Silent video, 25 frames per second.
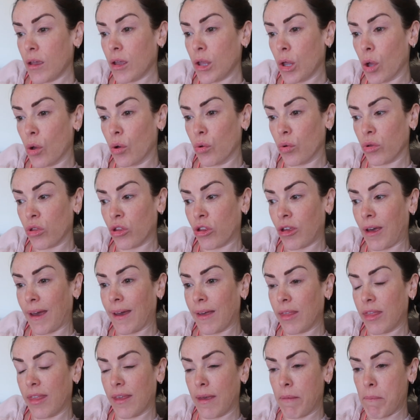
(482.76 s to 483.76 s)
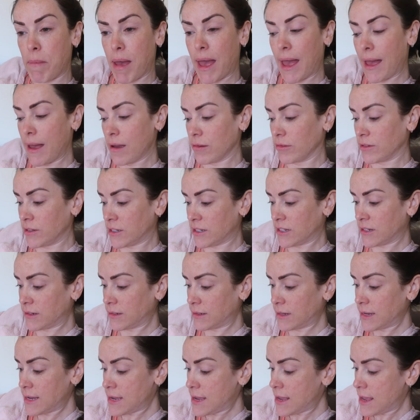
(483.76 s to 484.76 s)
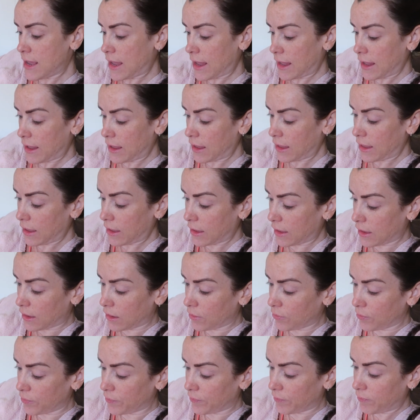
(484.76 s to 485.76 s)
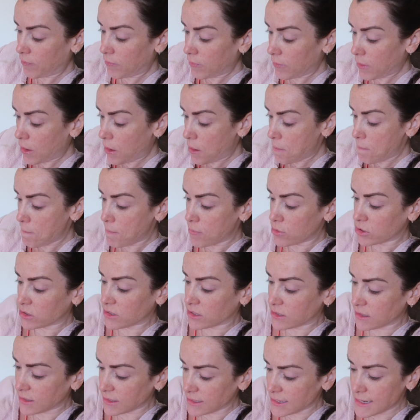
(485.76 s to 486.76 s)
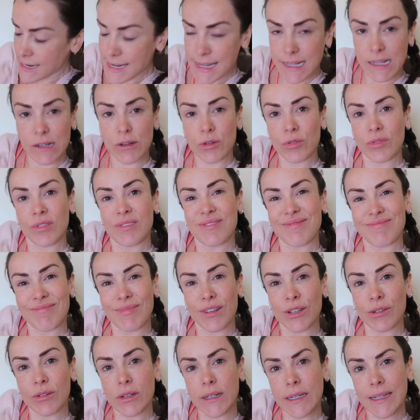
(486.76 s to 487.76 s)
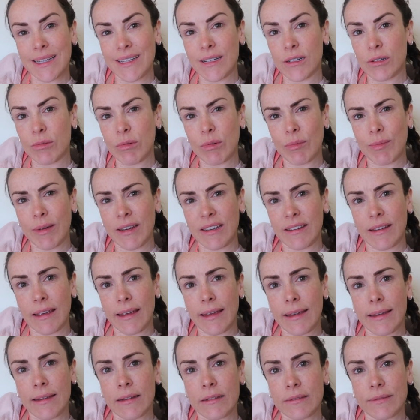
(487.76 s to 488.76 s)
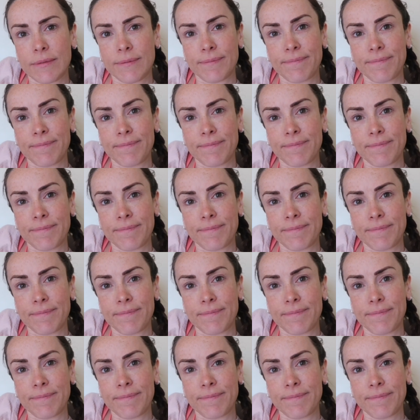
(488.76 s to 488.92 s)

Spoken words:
go check them out. But now I'm going to get on with my day.